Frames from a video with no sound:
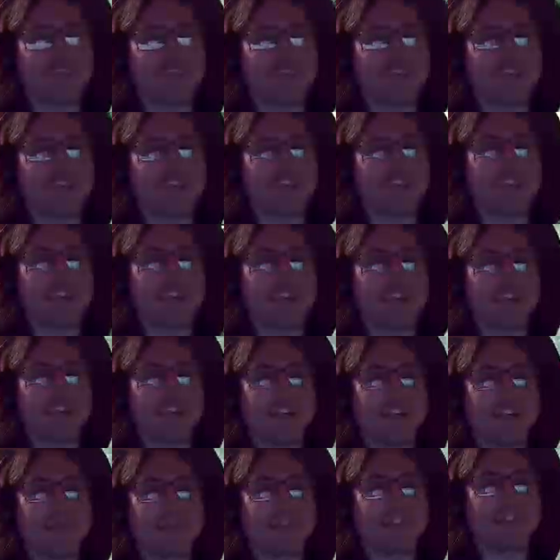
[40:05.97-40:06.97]
we're getting
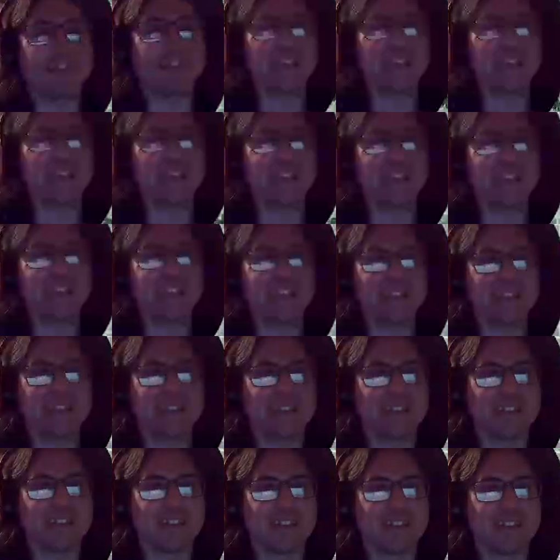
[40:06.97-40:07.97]
up to this
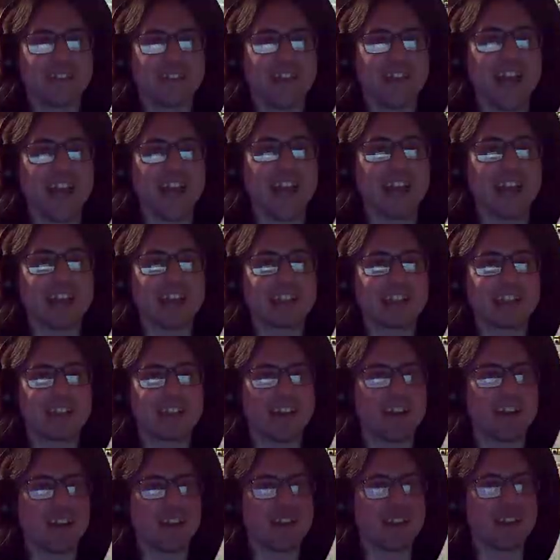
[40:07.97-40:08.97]

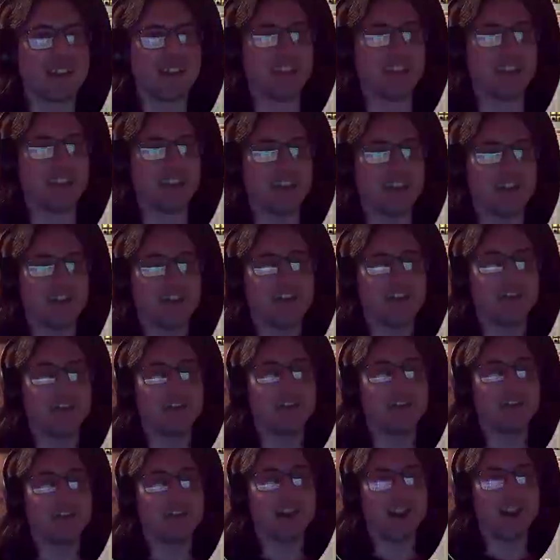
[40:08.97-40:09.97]
extra thing.
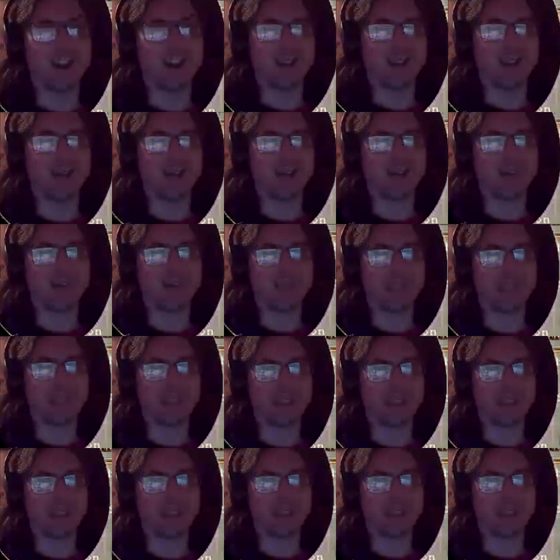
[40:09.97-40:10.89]
Knife me.